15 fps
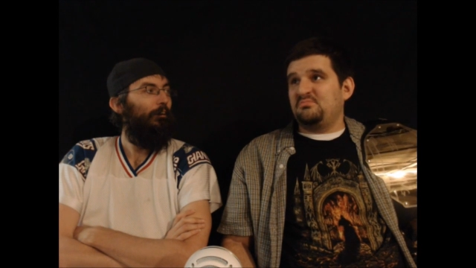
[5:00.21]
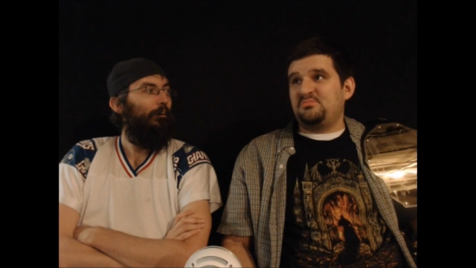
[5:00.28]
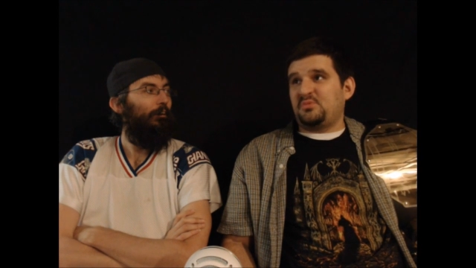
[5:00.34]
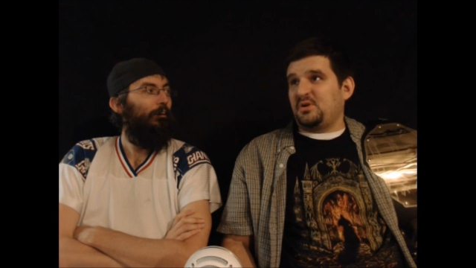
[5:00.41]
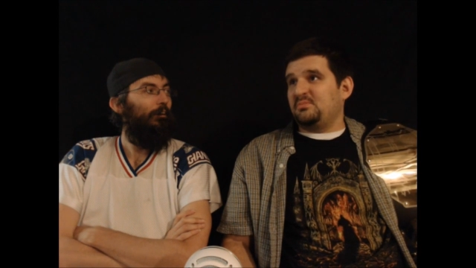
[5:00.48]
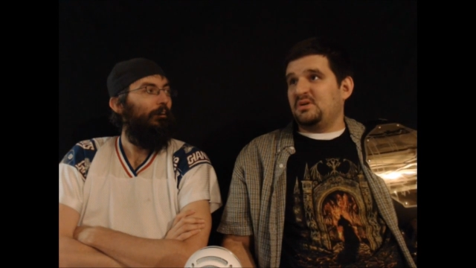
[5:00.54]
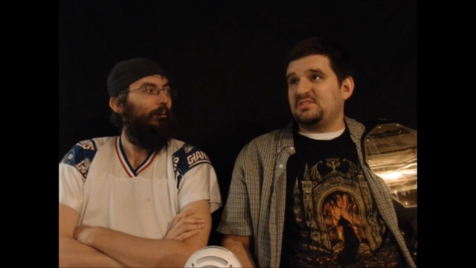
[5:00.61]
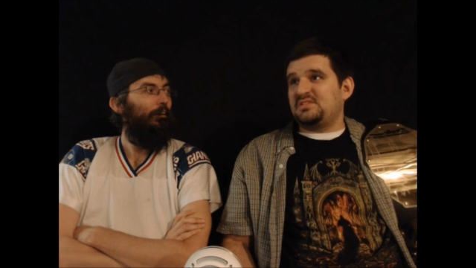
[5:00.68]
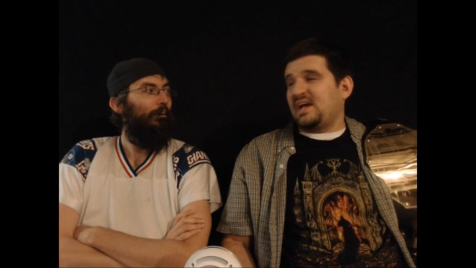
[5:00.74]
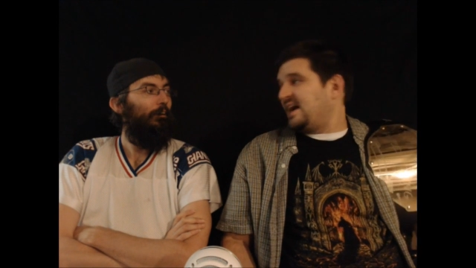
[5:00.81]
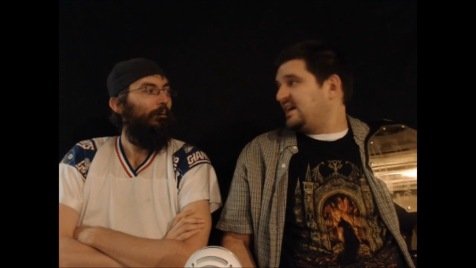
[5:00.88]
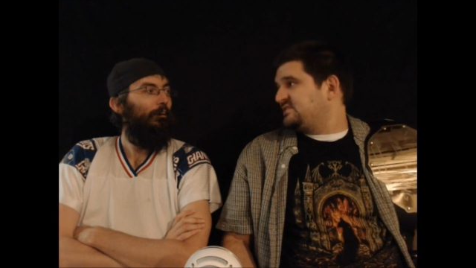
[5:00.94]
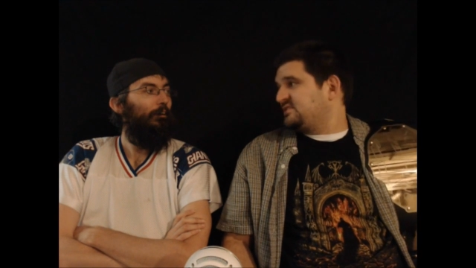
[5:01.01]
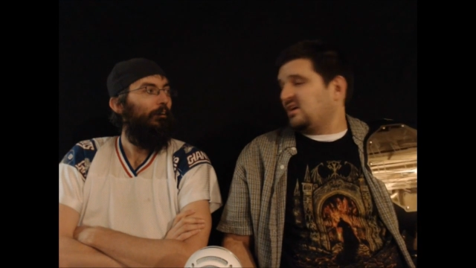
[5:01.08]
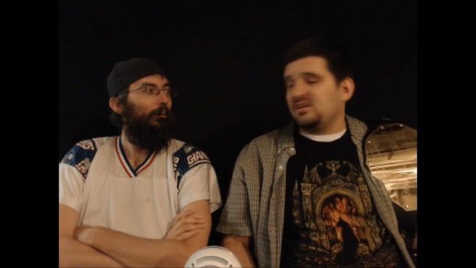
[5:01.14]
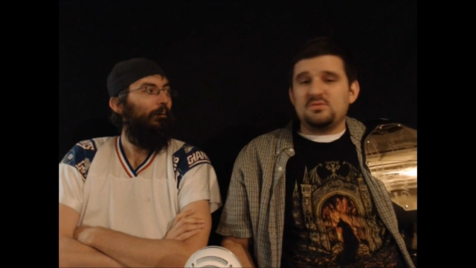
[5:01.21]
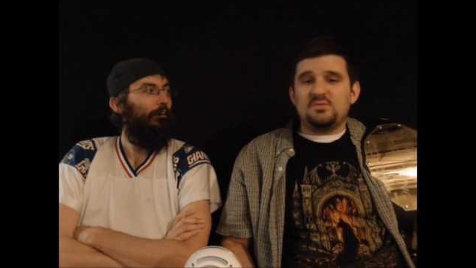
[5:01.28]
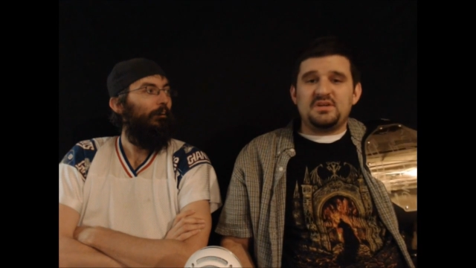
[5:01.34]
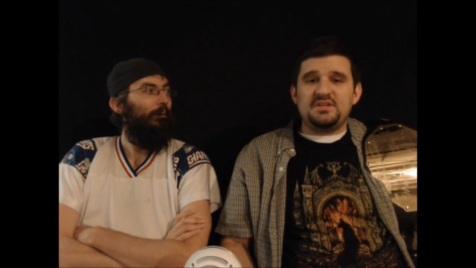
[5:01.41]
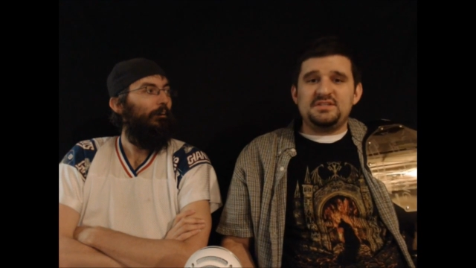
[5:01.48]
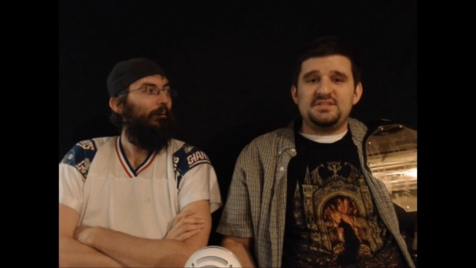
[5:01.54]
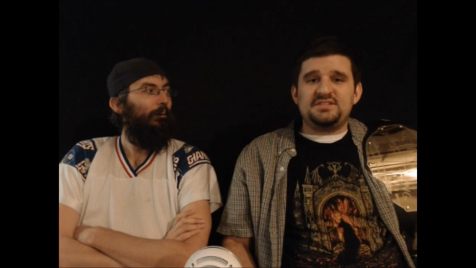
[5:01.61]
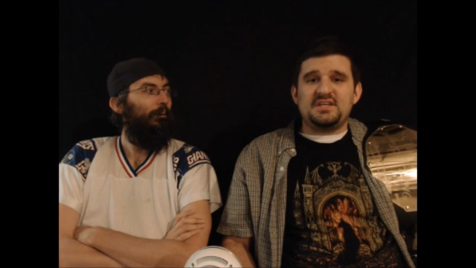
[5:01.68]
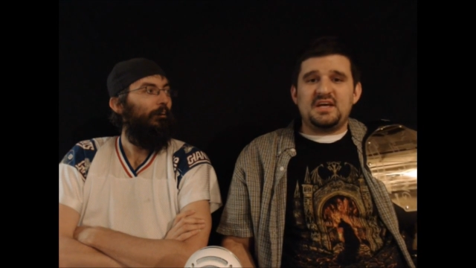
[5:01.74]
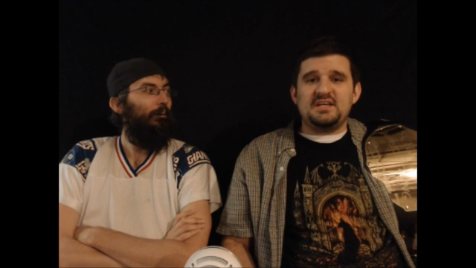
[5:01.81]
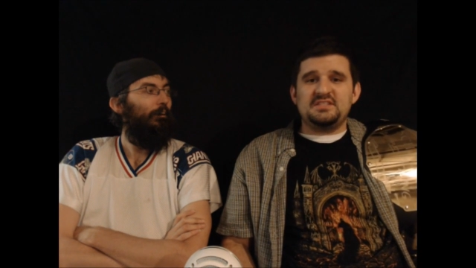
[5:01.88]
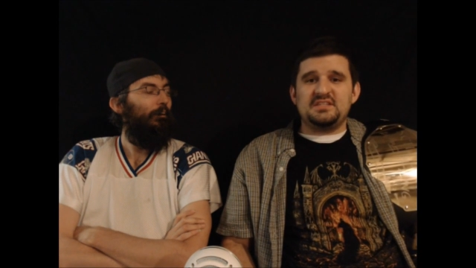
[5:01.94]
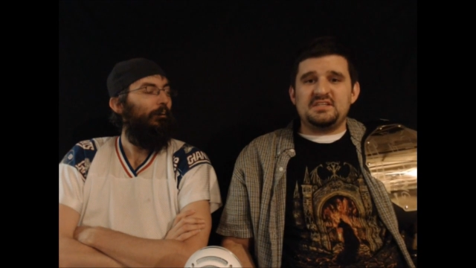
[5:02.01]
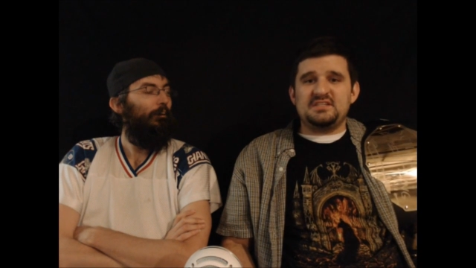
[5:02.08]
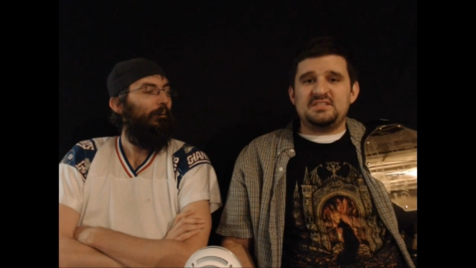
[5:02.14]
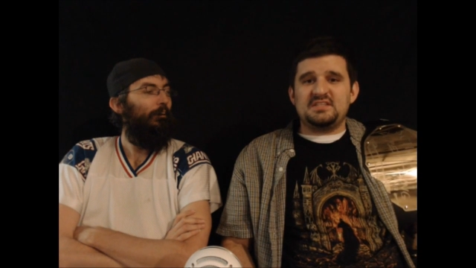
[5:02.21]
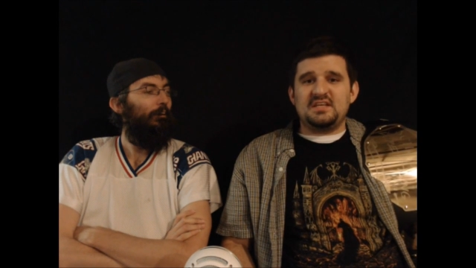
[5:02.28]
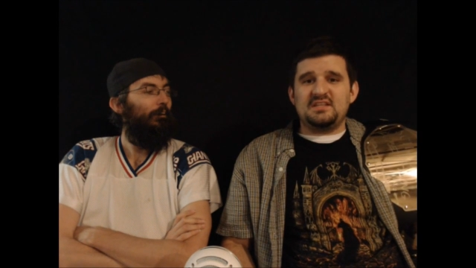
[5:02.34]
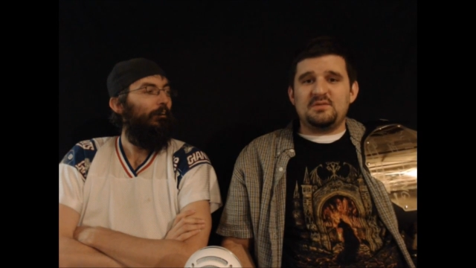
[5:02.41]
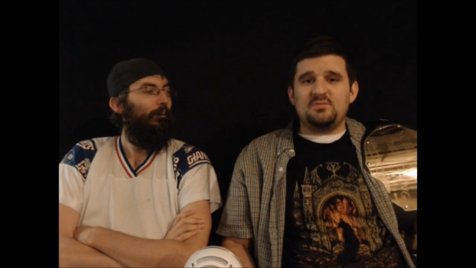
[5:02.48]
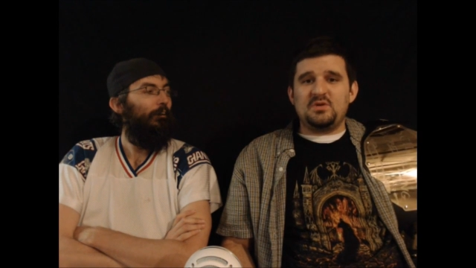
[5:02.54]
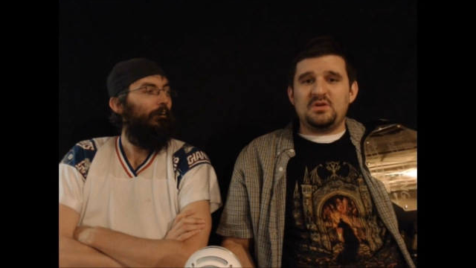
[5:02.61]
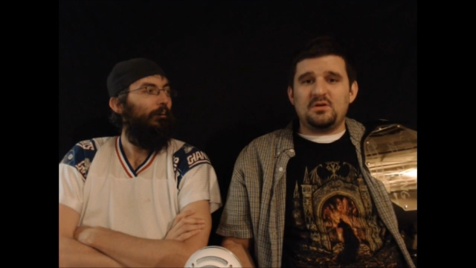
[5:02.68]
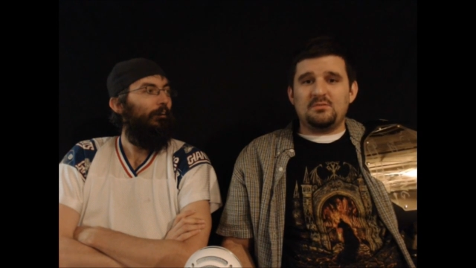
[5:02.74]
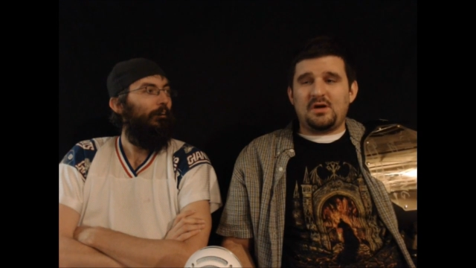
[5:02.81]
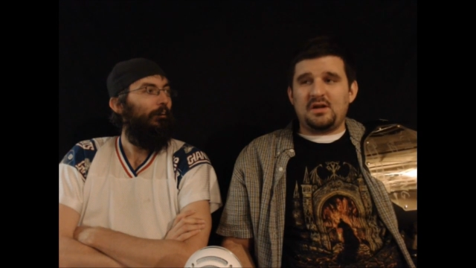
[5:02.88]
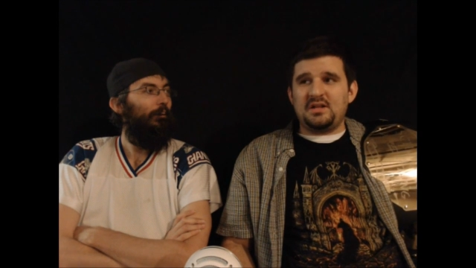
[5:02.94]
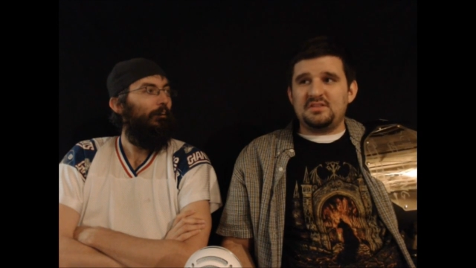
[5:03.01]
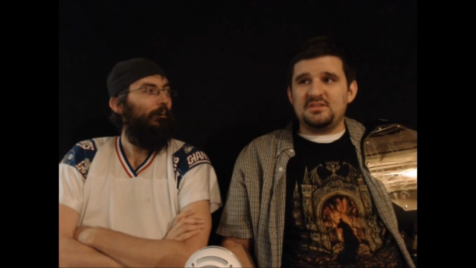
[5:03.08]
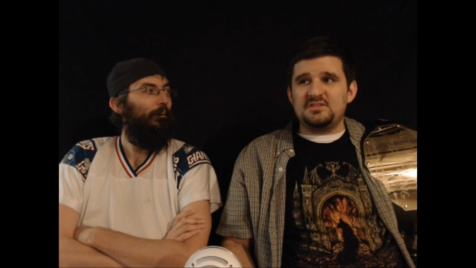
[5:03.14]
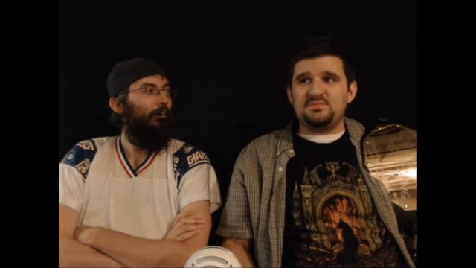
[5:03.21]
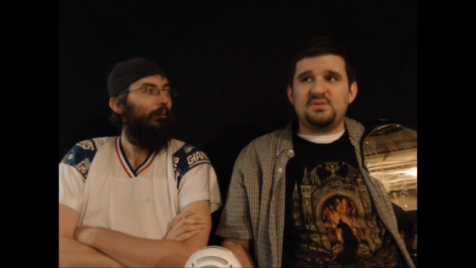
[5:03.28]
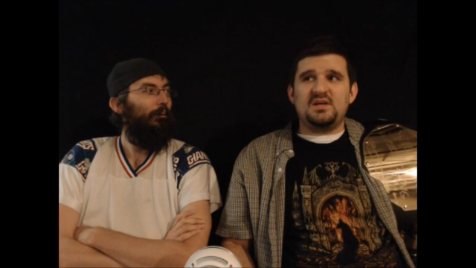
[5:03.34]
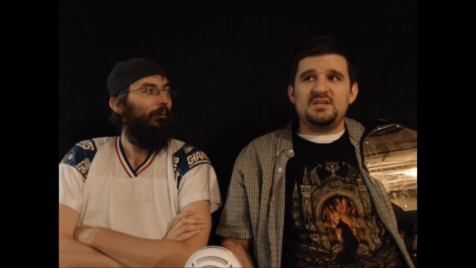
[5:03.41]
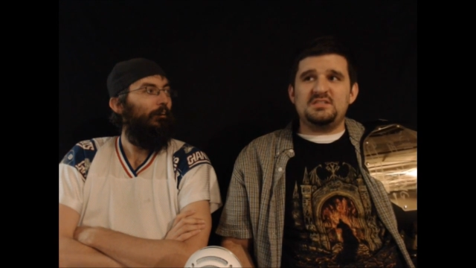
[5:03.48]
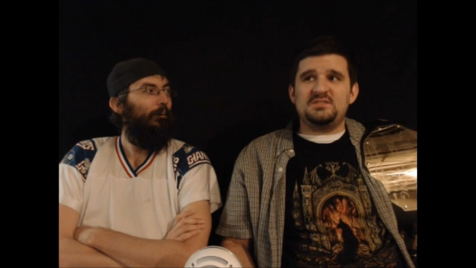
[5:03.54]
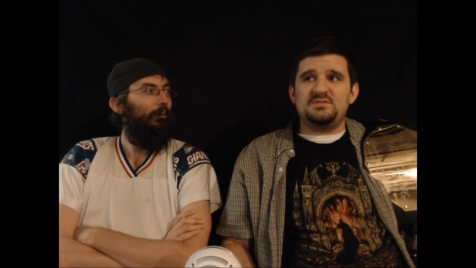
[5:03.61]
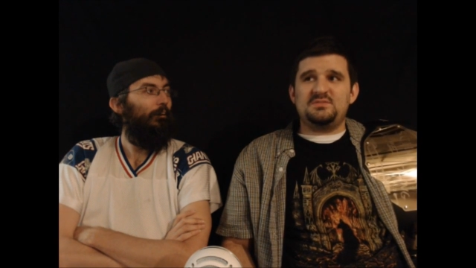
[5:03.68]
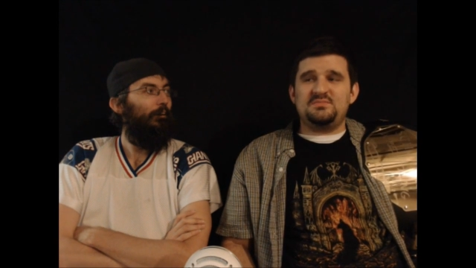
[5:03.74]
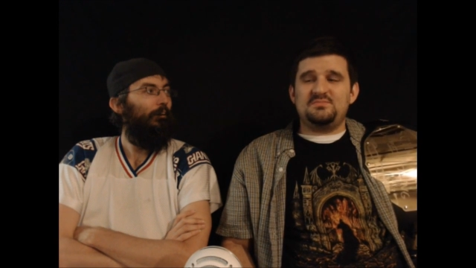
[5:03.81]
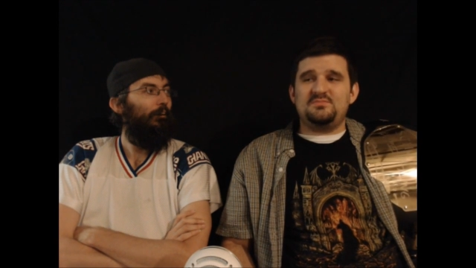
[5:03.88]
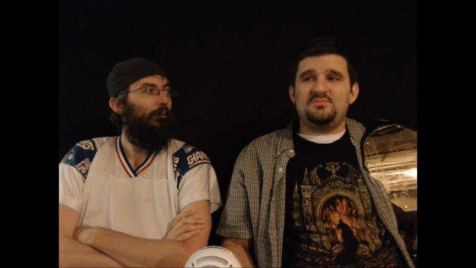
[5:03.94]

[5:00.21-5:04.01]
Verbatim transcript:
Speaker 1: pretty much adds on to what he says, and he said that we are running this place